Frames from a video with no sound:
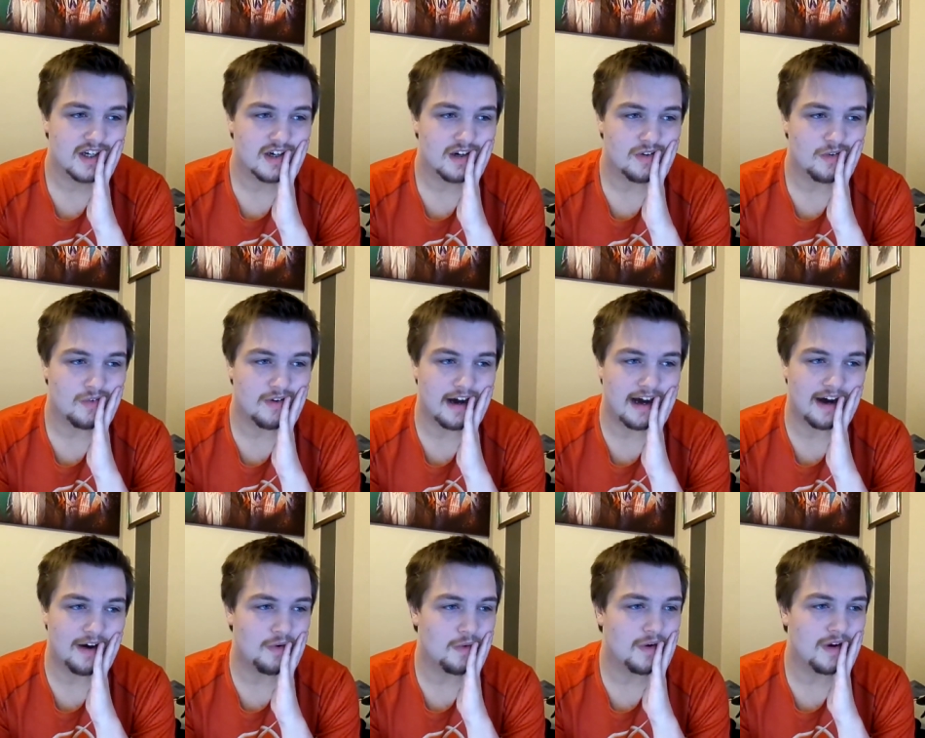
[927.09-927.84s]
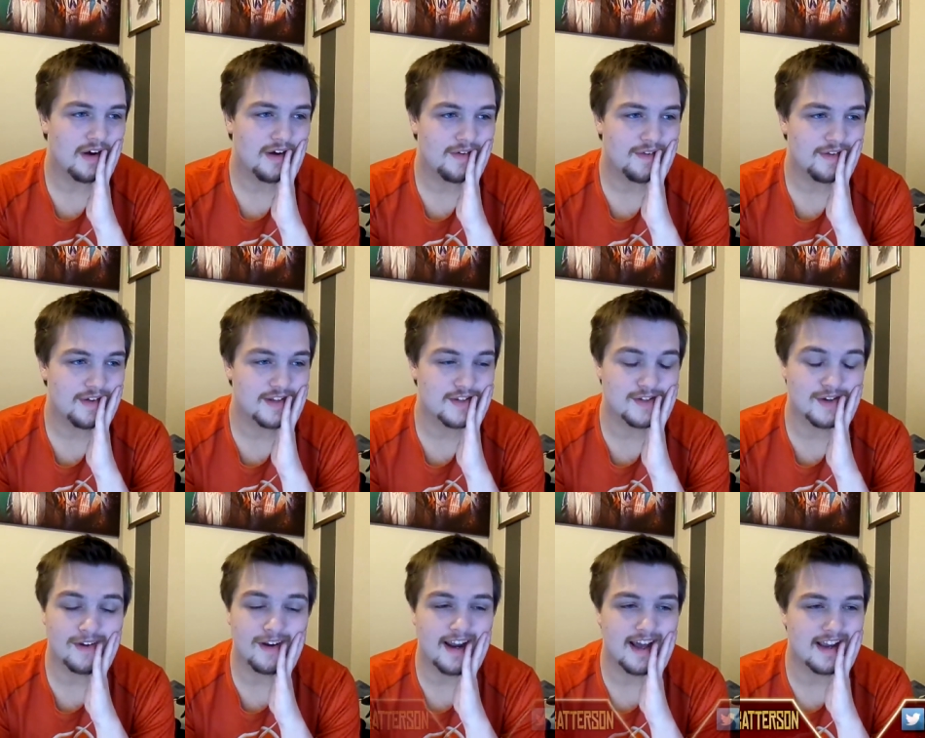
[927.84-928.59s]
wow,
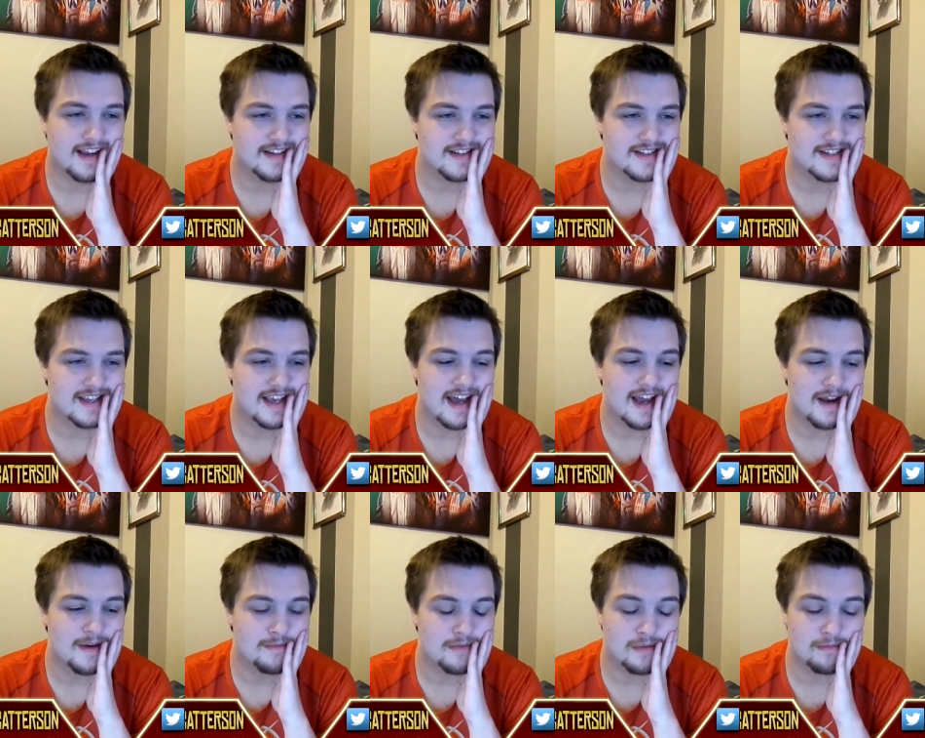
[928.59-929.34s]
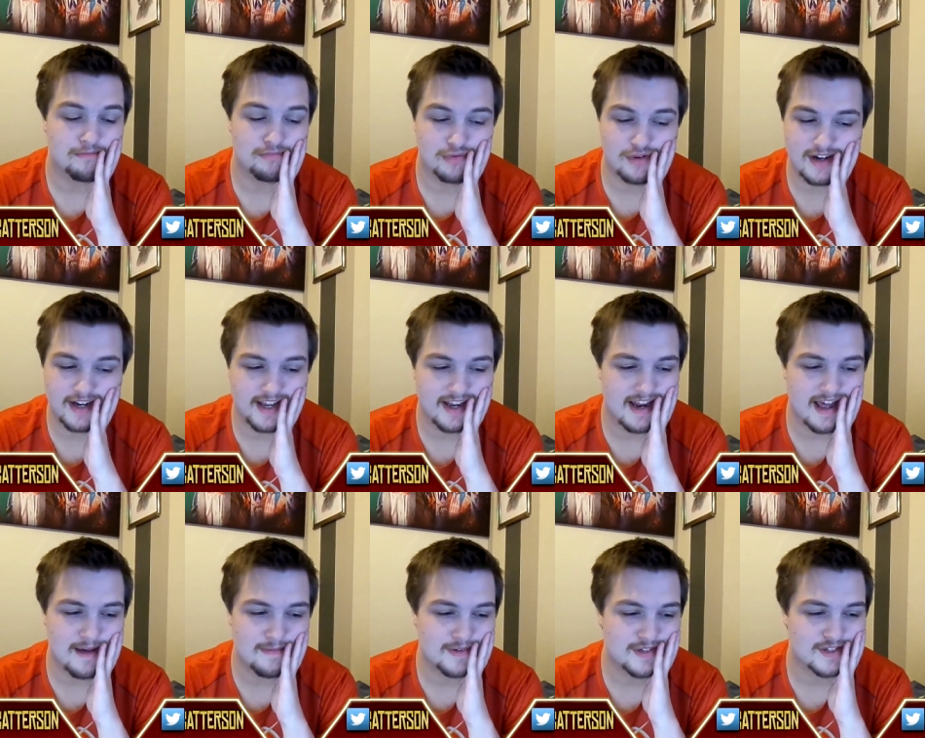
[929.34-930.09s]
is all I can say. But
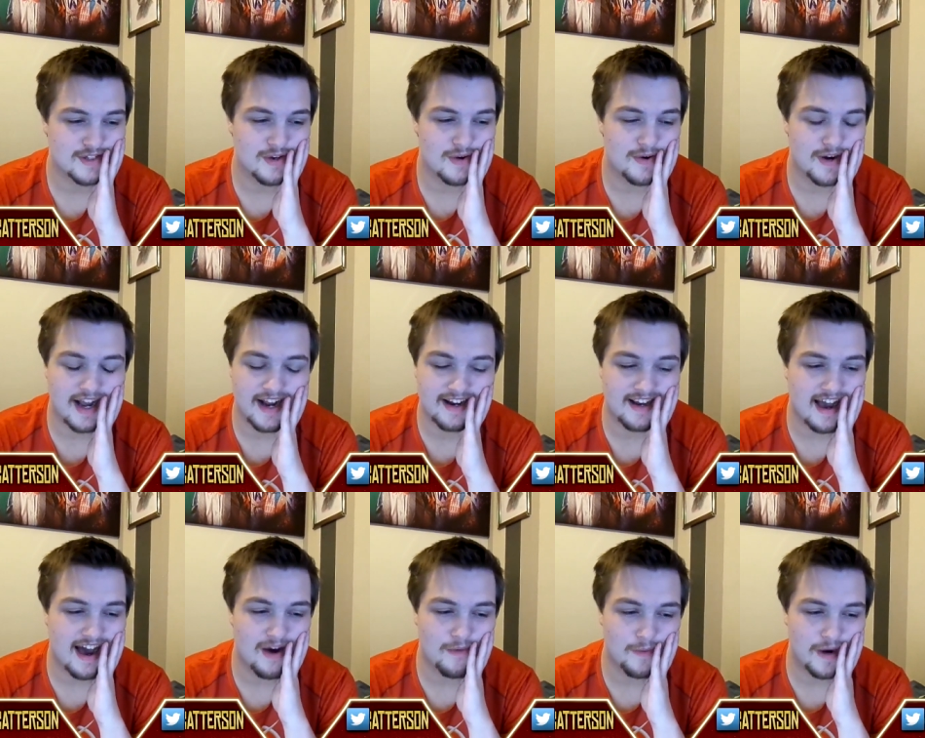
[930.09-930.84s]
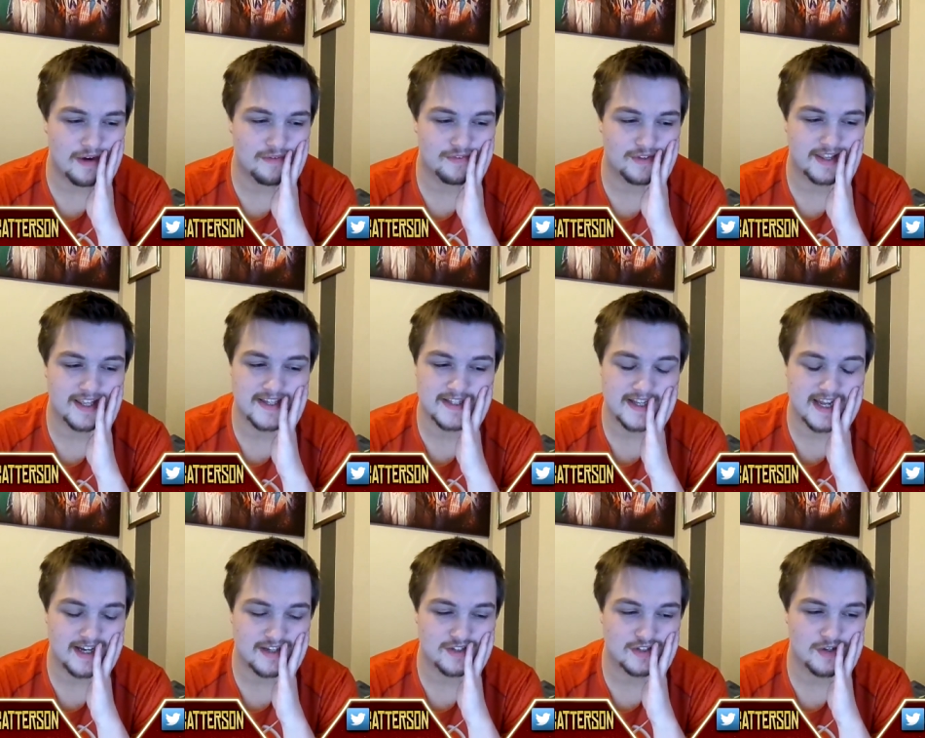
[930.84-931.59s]
brilliant episode. I can't wait for these
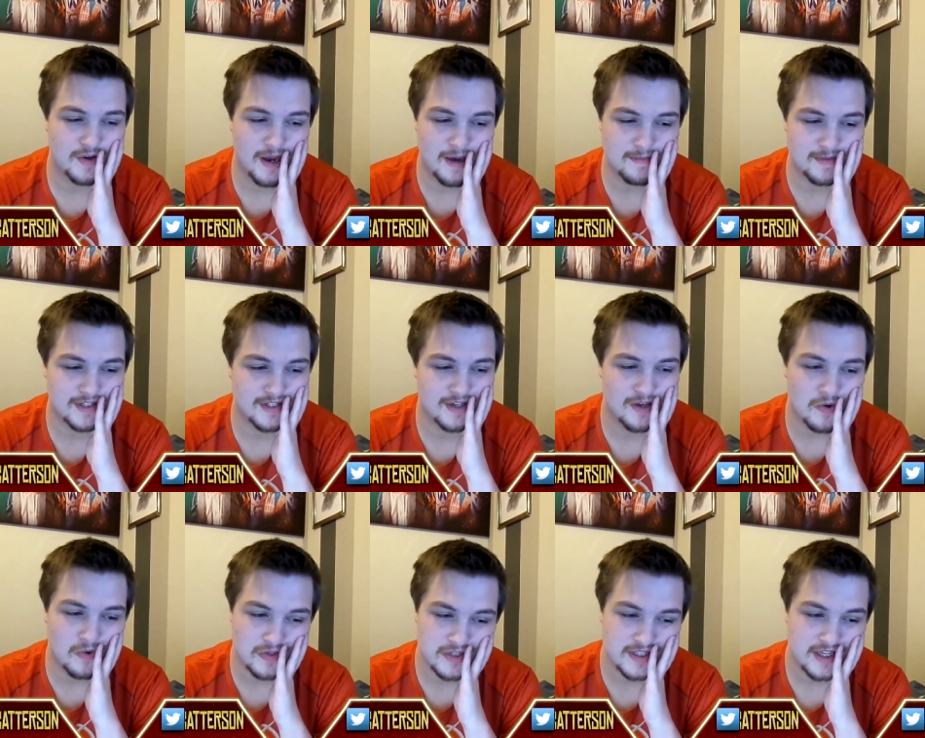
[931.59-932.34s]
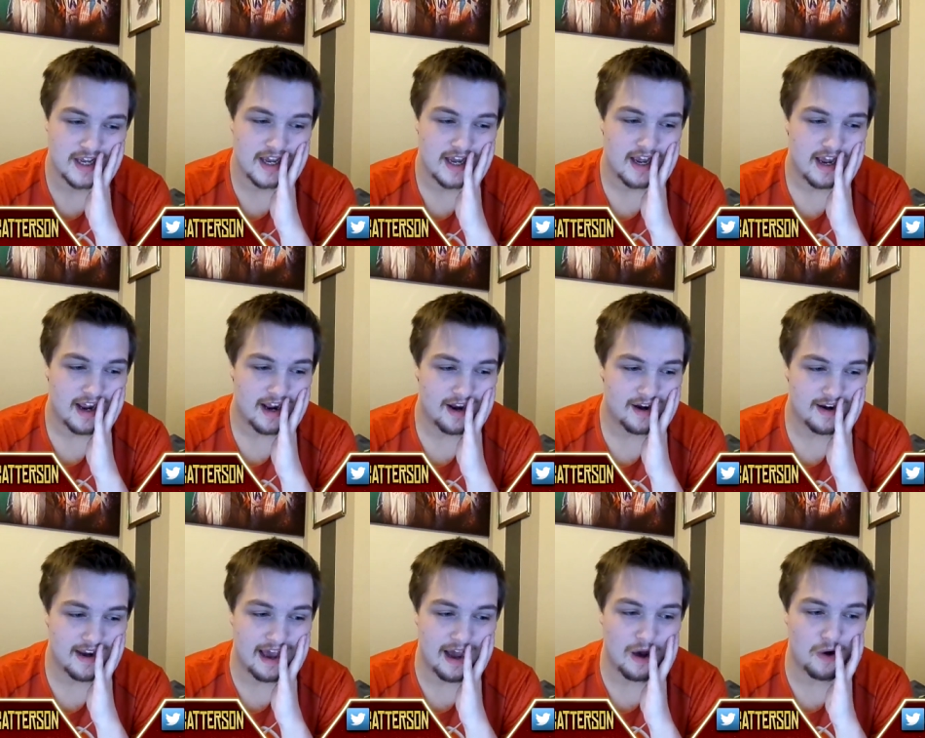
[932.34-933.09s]
next two episodes.
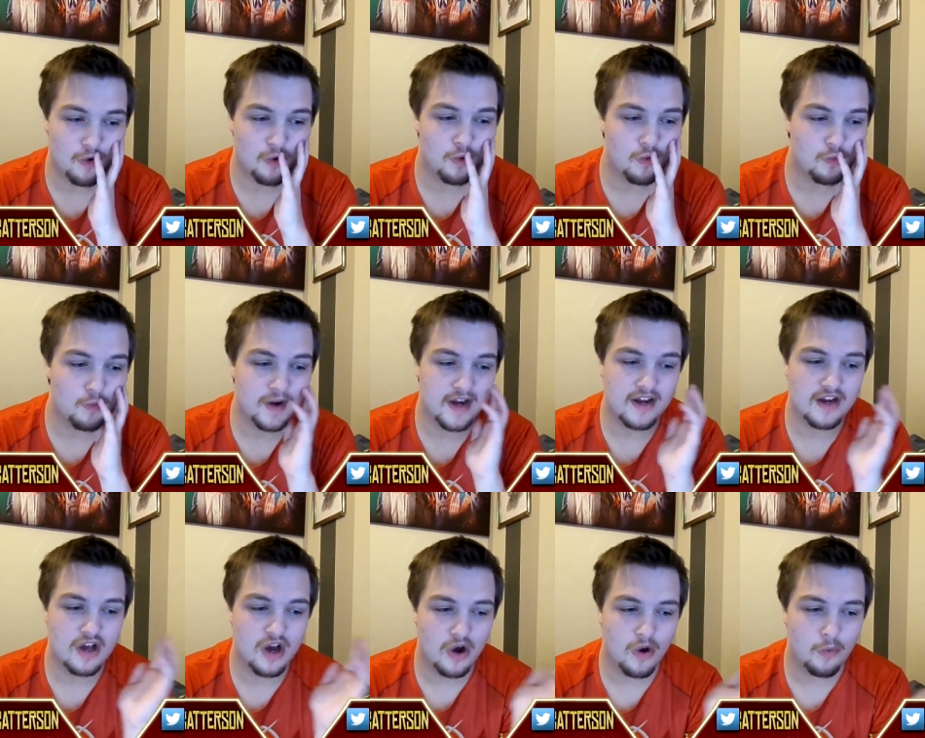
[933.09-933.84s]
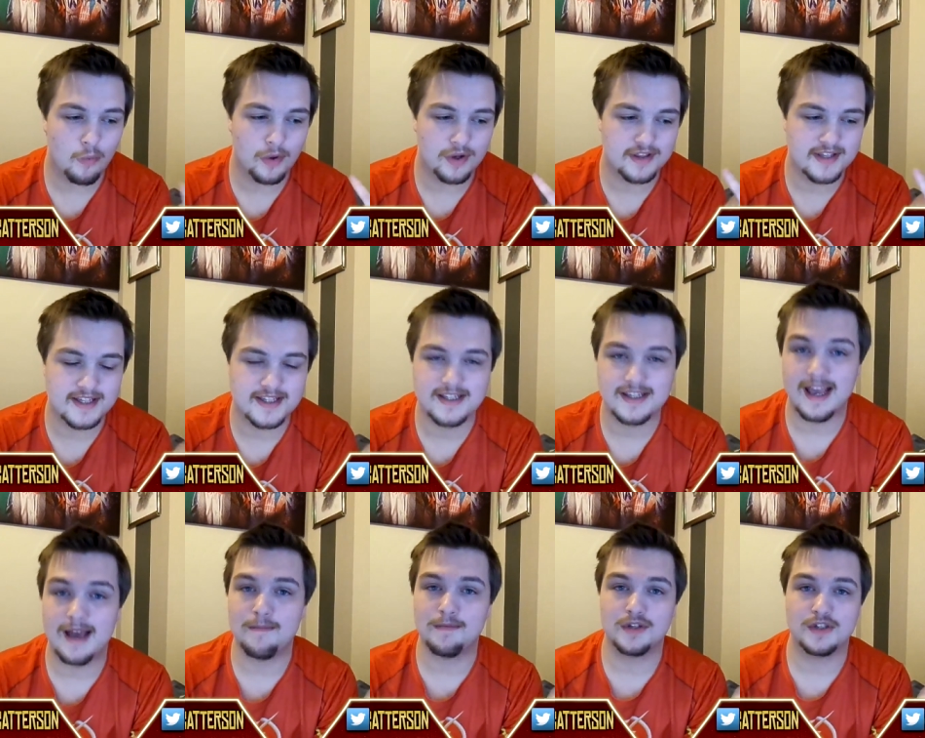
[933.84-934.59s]
Now we know what
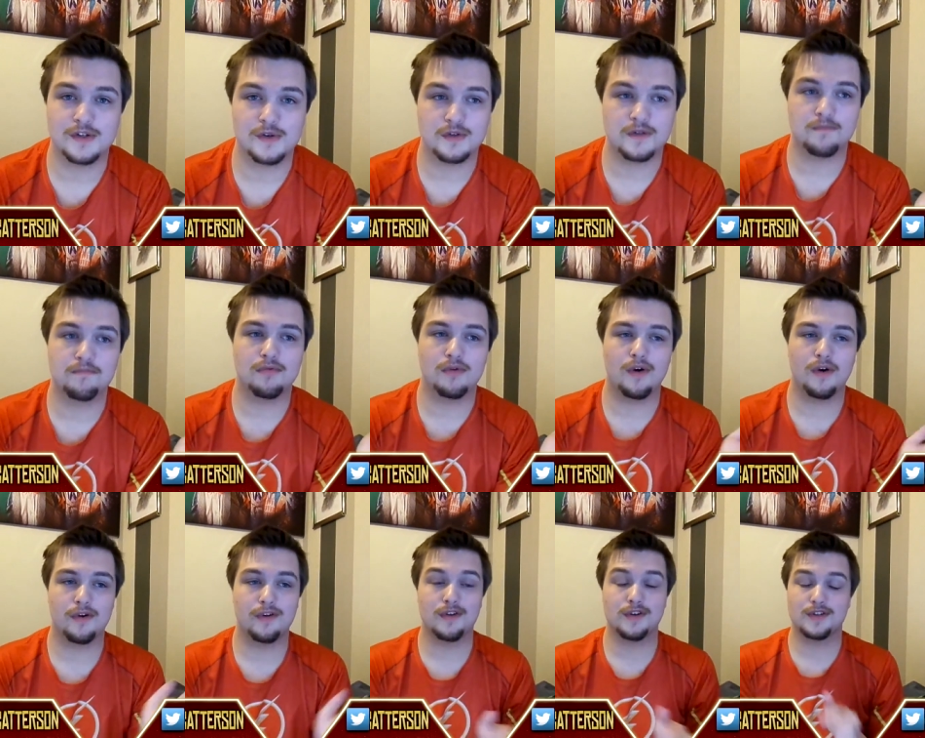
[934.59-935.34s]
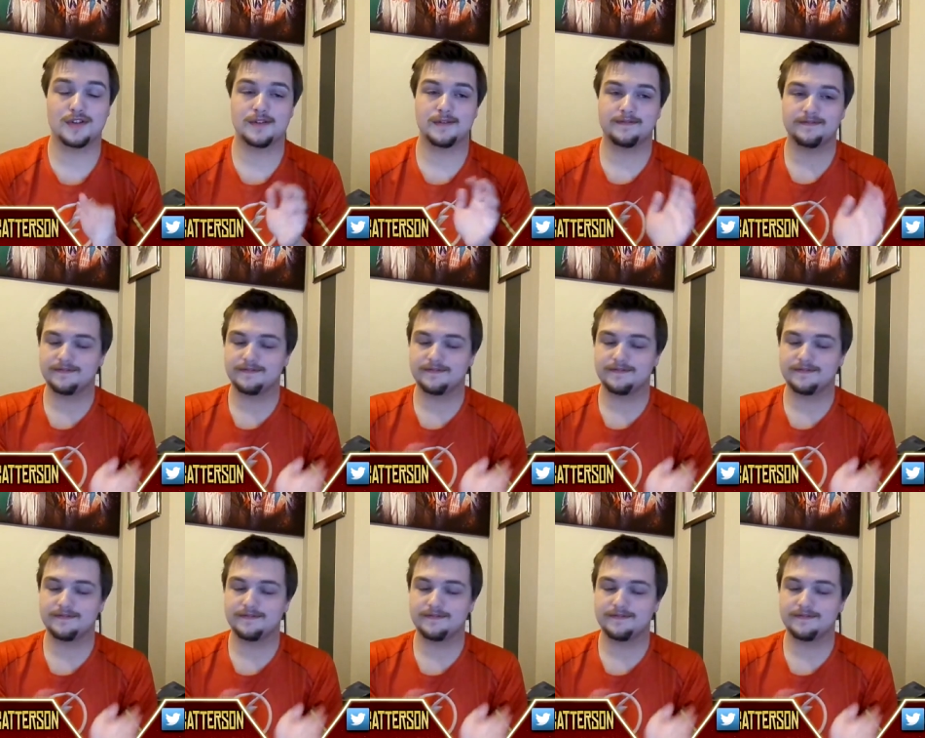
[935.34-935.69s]
this episode's brought us.